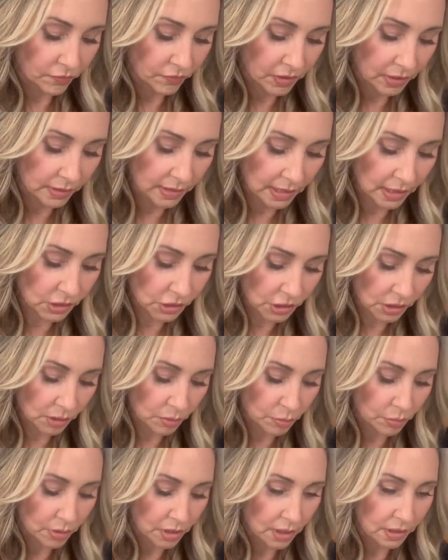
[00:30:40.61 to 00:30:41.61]

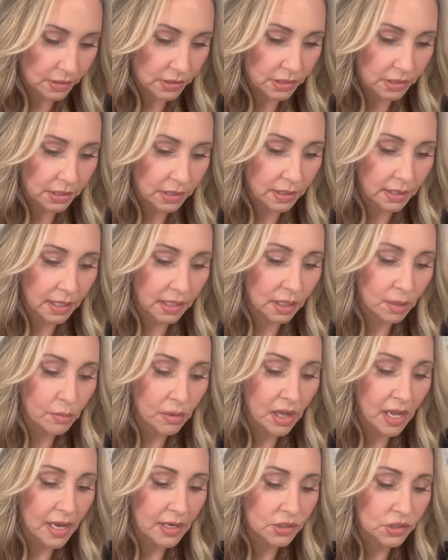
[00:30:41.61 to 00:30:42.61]
Foundation, bronzer, and a
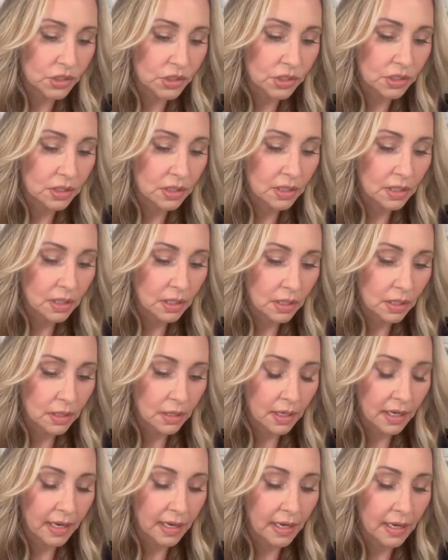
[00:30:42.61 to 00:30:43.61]
blush,
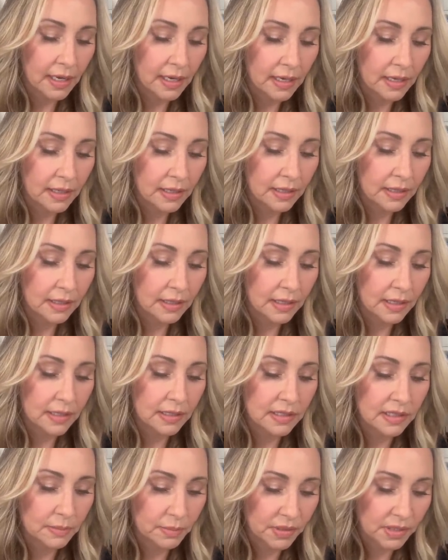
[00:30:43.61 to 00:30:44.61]
okay?
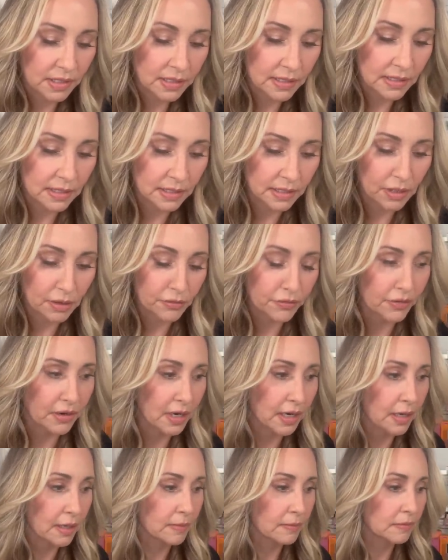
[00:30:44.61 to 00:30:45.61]
Easy peasy so
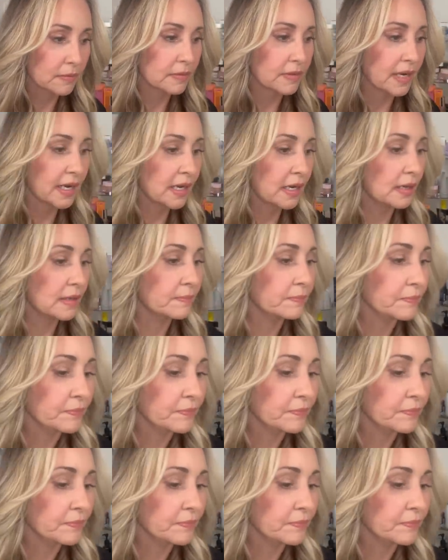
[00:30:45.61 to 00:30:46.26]
far, right?